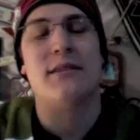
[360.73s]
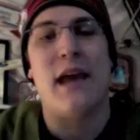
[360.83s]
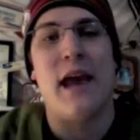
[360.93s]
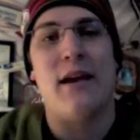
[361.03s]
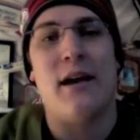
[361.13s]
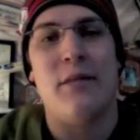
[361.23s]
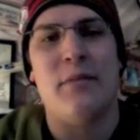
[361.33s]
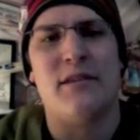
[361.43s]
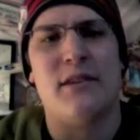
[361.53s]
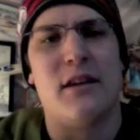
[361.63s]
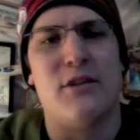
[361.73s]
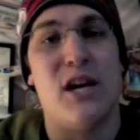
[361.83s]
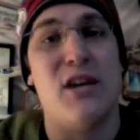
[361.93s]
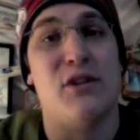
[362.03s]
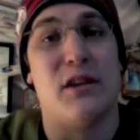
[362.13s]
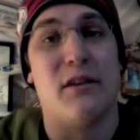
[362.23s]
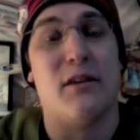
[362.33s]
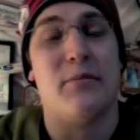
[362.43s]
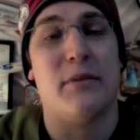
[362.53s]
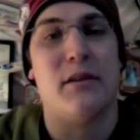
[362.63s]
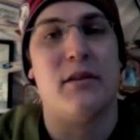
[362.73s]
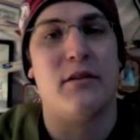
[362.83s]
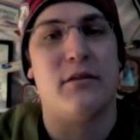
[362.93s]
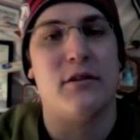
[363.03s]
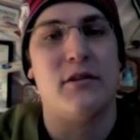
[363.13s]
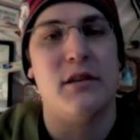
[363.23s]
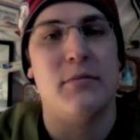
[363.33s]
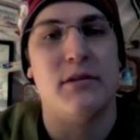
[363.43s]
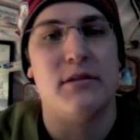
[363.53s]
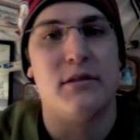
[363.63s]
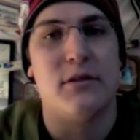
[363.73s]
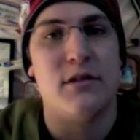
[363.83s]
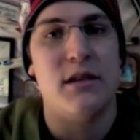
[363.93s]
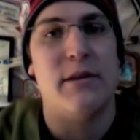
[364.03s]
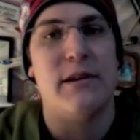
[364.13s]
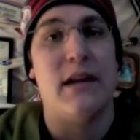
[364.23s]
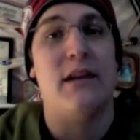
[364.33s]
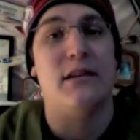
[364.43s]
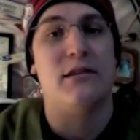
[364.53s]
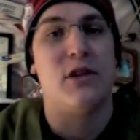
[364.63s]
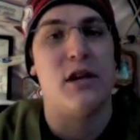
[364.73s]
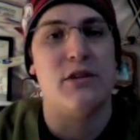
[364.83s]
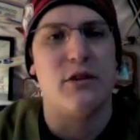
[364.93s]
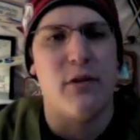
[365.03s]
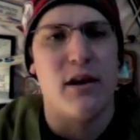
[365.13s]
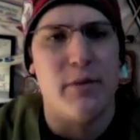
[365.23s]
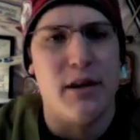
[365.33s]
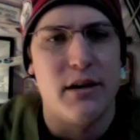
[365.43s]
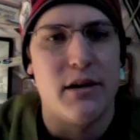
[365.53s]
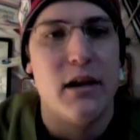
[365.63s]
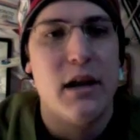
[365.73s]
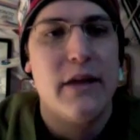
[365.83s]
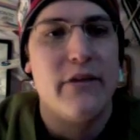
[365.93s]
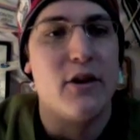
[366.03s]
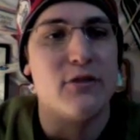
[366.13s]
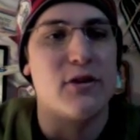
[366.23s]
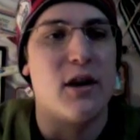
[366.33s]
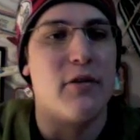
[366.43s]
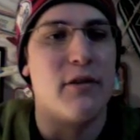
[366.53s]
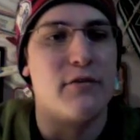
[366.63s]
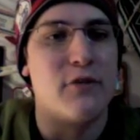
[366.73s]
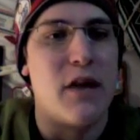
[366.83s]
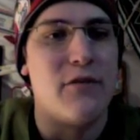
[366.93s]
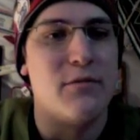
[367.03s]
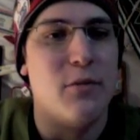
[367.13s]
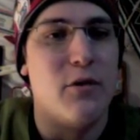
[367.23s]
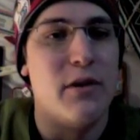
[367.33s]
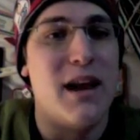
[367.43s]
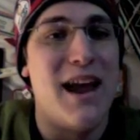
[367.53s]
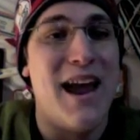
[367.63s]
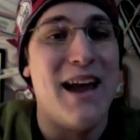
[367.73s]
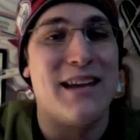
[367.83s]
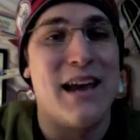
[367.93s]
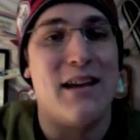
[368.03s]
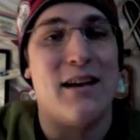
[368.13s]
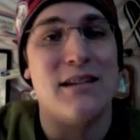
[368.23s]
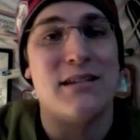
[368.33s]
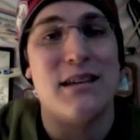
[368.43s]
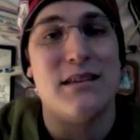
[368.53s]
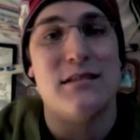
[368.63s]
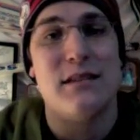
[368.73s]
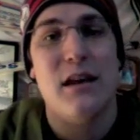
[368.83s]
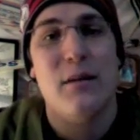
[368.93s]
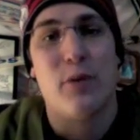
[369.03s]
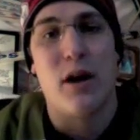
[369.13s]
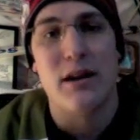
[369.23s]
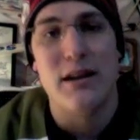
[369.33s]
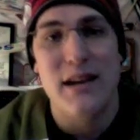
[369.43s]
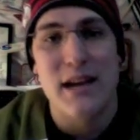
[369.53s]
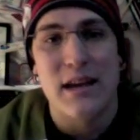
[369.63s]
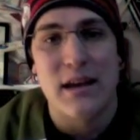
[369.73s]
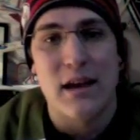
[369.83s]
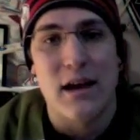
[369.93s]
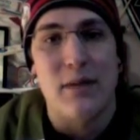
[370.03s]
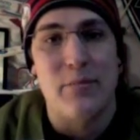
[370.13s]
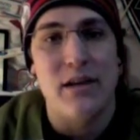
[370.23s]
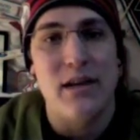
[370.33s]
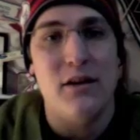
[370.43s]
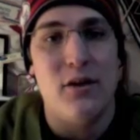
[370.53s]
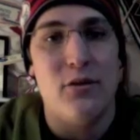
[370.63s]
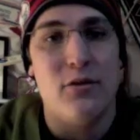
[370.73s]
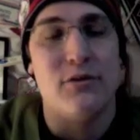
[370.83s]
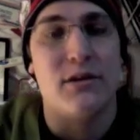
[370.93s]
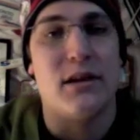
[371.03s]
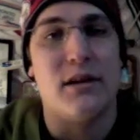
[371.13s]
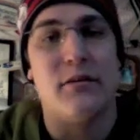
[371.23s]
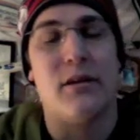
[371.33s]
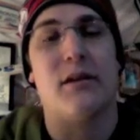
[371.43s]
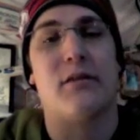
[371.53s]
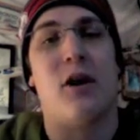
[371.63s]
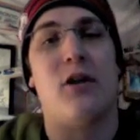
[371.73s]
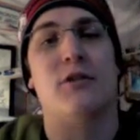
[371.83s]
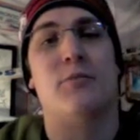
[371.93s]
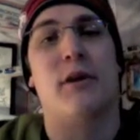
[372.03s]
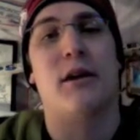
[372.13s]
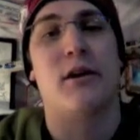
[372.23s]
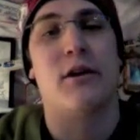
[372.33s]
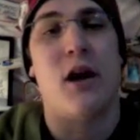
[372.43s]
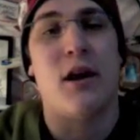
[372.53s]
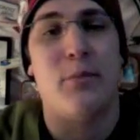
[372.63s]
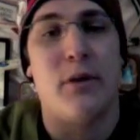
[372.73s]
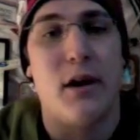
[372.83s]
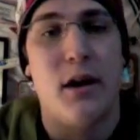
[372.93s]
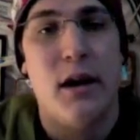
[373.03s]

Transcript: Anaheim is uh, changing. Their their their team is their team identity is changing quite a bit here. They also got rid of Travis Moen and Ken Huskins. Brought in Nick uh, Bonino, who's a, a, college player, good hockey player.